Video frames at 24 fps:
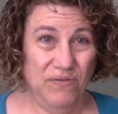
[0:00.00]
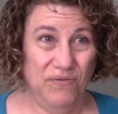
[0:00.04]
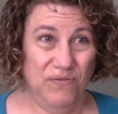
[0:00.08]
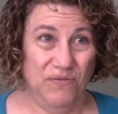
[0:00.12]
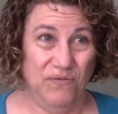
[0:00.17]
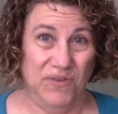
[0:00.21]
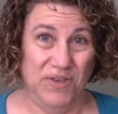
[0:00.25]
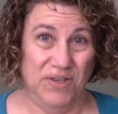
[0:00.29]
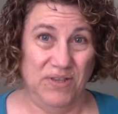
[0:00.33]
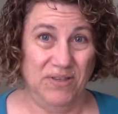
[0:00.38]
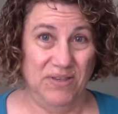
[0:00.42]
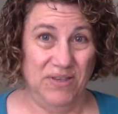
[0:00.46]

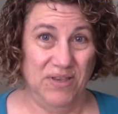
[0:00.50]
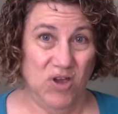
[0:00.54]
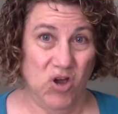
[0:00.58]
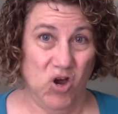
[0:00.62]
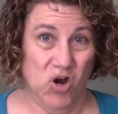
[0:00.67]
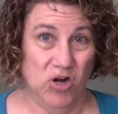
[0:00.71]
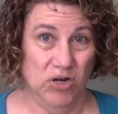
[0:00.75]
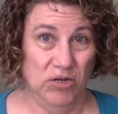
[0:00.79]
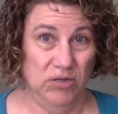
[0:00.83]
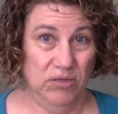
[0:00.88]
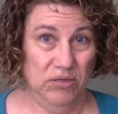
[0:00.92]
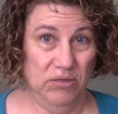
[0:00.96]

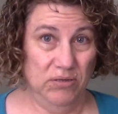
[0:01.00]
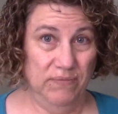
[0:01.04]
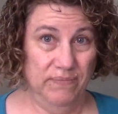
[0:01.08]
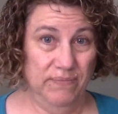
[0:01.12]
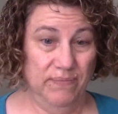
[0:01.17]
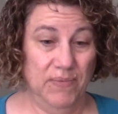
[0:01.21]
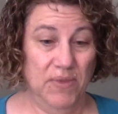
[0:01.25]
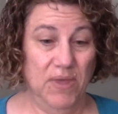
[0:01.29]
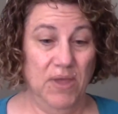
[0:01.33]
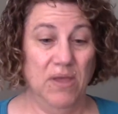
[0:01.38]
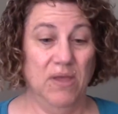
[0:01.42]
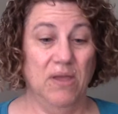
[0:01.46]
VCRs.
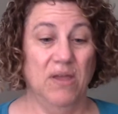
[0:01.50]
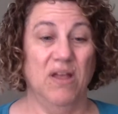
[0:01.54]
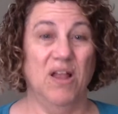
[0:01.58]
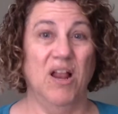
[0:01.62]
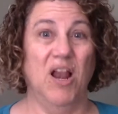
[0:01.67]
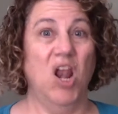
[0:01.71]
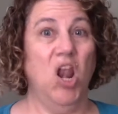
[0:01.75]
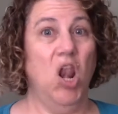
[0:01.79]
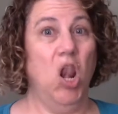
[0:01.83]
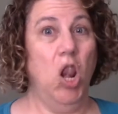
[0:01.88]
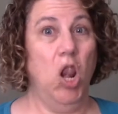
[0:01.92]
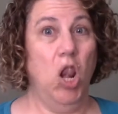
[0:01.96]

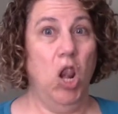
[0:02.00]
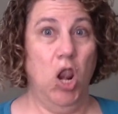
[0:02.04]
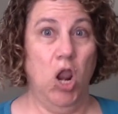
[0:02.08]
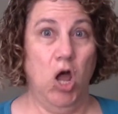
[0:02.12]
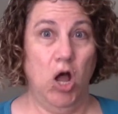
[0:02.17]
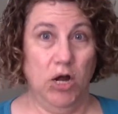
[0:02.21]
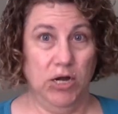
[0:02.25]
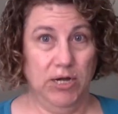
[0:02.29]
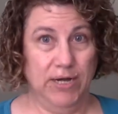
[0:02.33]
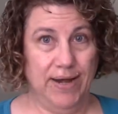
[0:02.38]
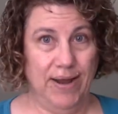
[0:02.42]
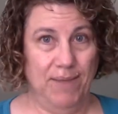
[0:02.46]

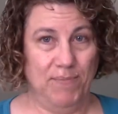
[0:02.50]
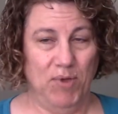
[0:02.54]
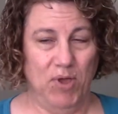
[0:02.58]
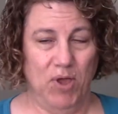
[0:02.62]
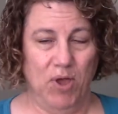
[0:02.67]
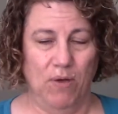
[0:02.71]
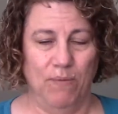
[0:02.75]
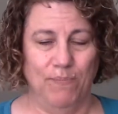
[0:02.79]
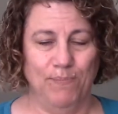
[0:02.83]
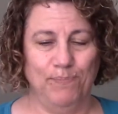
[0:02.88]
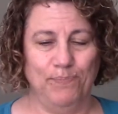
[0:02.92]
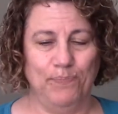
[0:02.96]
Long time
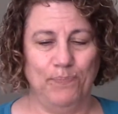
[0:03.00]
ago.